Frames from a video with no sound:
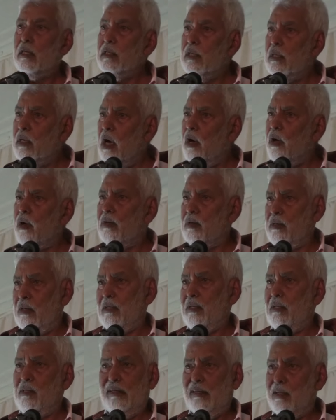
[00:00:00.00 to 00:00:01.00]
You know,
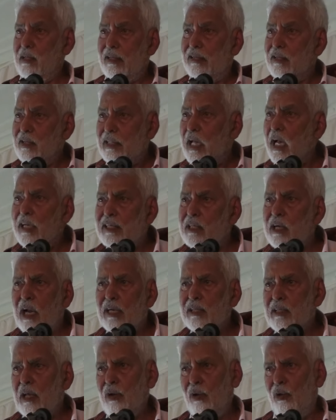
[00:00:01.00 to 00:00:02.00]
that's
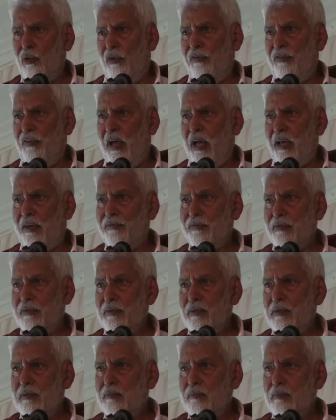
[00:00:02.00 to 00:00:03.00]
not the whole of life.
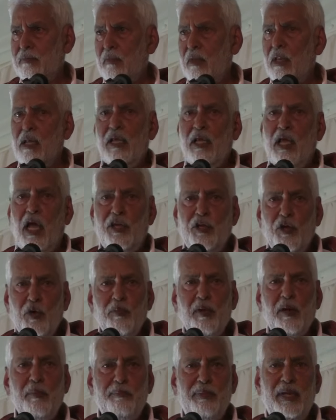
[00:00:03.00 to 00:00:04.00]

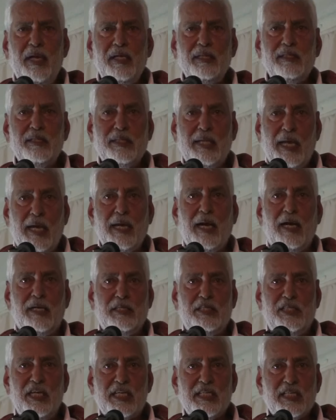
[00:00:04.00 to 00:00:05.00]
Human beings
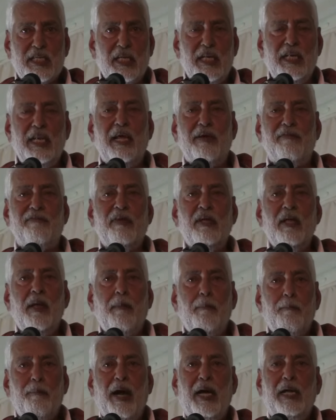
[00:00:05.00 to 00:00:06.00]
cannot just live
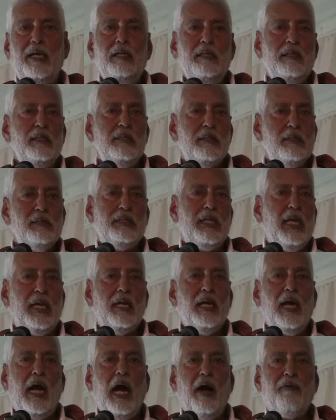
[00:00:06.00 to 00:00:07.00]
by
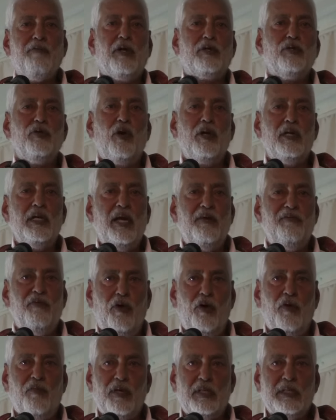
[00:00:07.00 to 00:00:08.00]
saying, I've got to
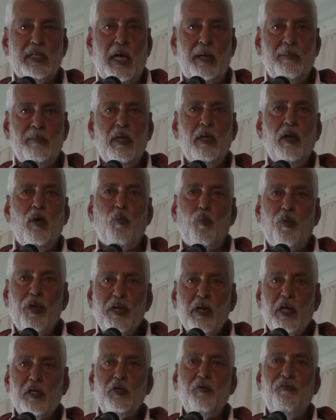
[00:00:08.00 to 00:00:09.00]
live overtime.
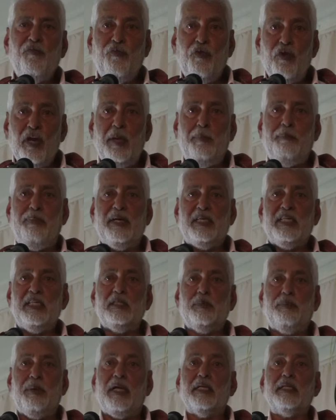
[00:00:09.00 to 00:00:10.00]
We've got to fully
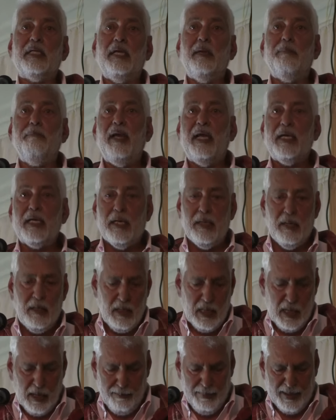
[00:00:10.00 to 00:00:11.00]
participate in making
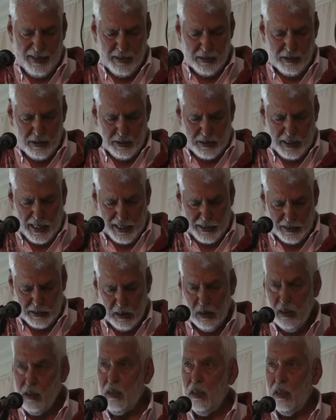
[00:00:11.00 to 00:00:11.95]
a better society.